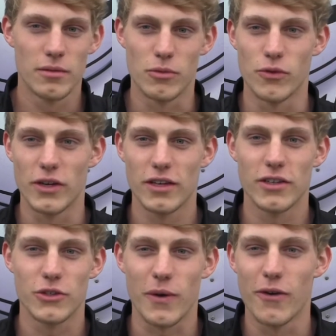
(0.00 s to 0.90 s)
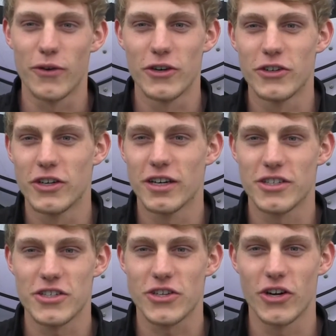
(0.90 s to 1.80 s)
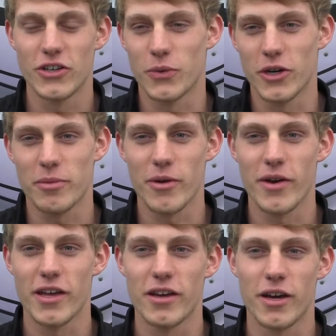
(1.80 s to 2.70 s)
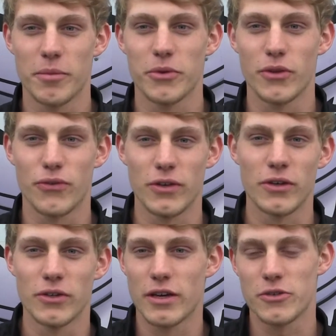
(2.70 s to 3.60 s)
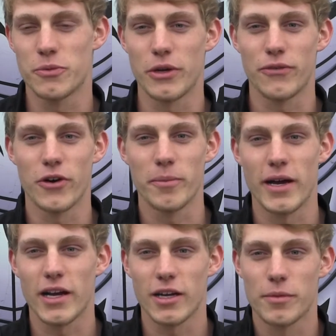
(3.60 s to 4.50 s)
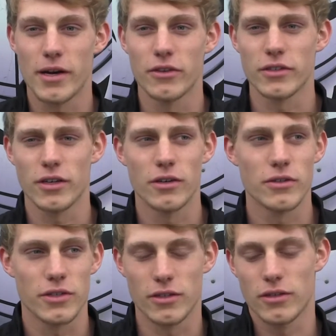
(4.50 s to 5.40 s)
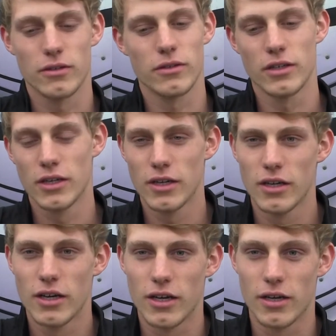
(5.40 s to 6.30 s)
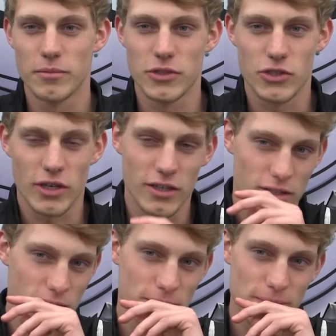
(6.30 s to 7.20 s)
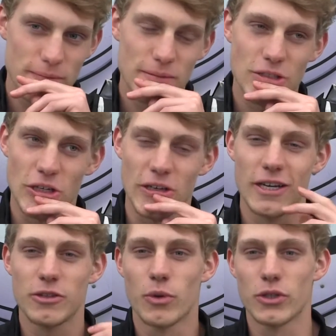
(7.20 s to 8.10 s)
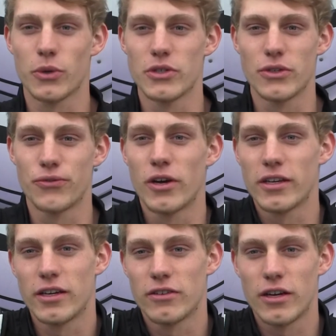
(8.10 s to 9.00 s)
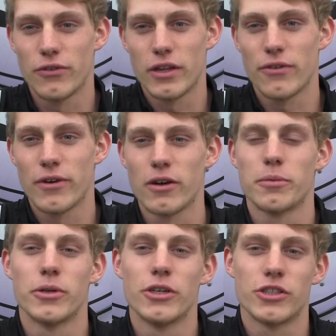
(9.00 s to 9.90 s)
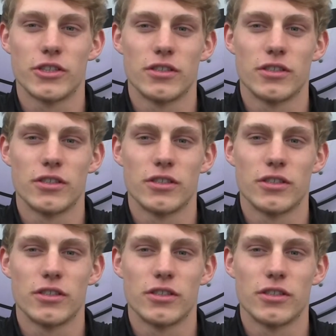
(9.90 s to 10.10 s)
Moving into 1200, I just started to work my way up through the field. I was pretty far back at a mile to go, so just tried to start getting more towards the front, getting ready for that final push.